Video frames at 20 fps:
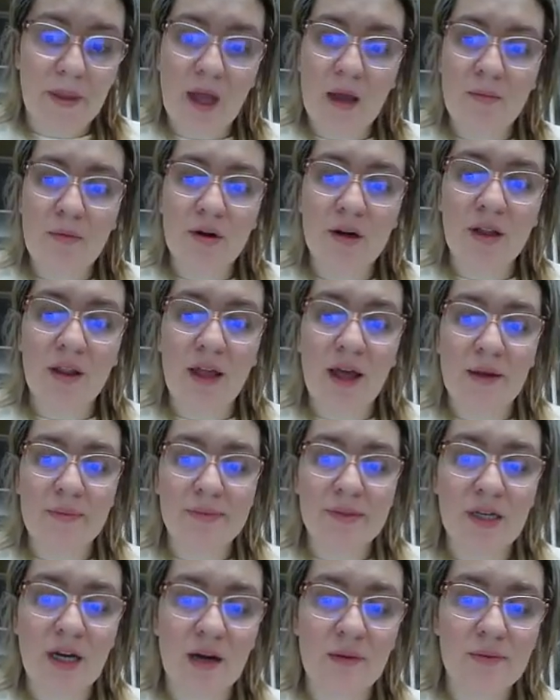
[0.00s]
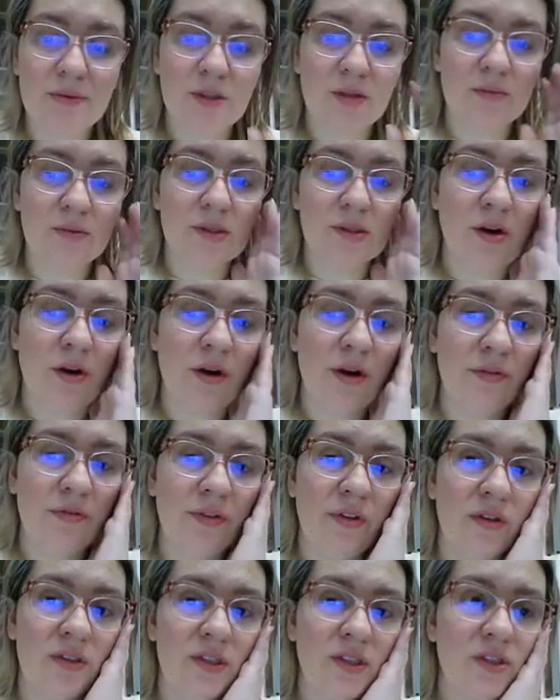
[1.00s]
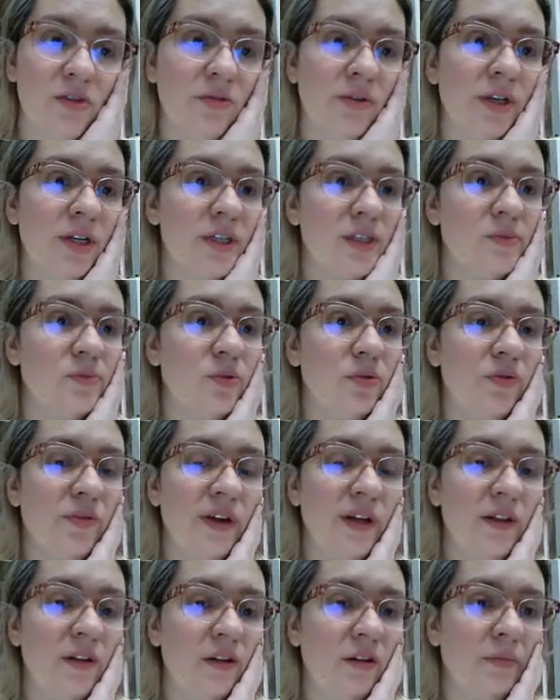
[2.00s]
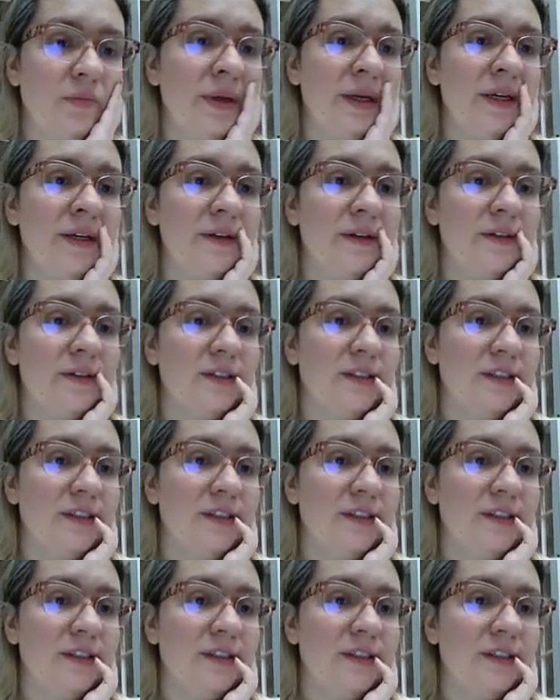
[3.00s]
I'm on a laptop, so I'm sorry if the screen is moving a little bit,